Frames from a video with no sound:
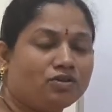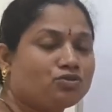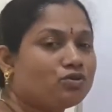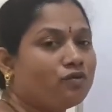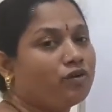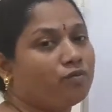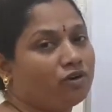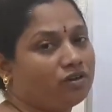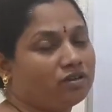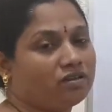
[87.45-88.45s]
to our
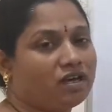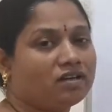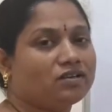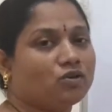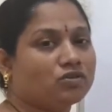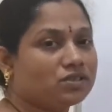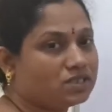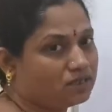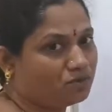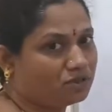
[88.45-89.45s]
body, they are toxic
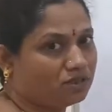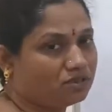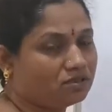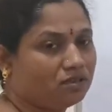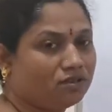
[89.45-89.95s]
substance,